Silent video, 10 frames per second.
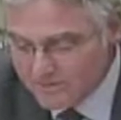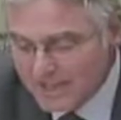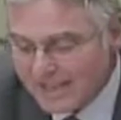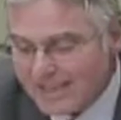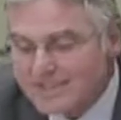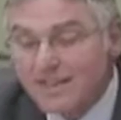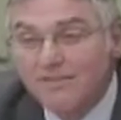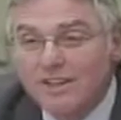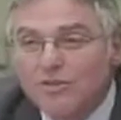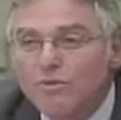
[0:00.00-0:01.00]
in
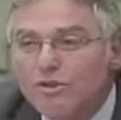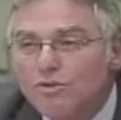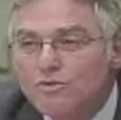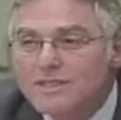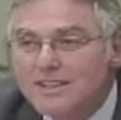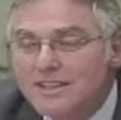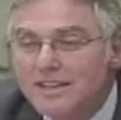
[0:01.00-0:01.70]
2009, there were